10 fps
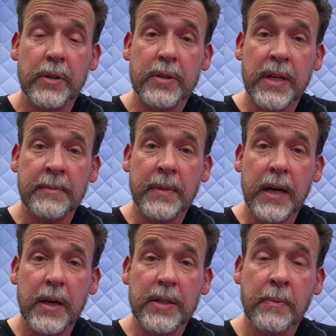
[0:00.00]

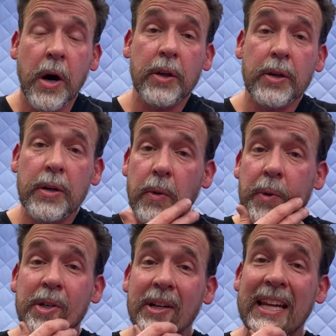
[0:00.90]
Some smaller
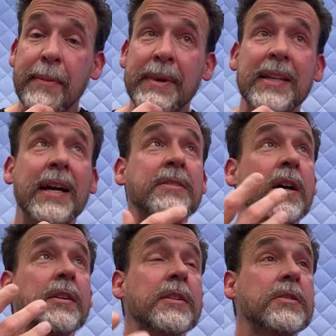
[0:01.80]
winter camping tents
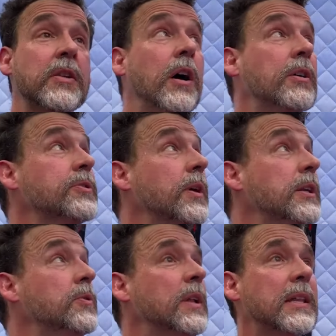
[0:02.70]
aren't this tall, so I
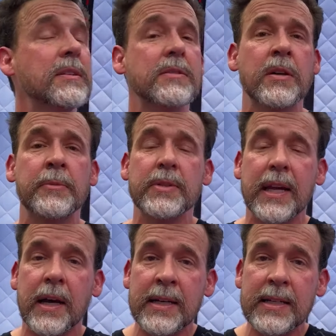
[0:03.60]
do like, this is almost
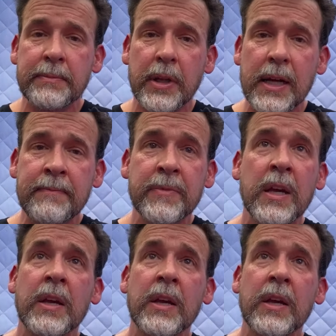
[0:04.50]
like a hunting blind.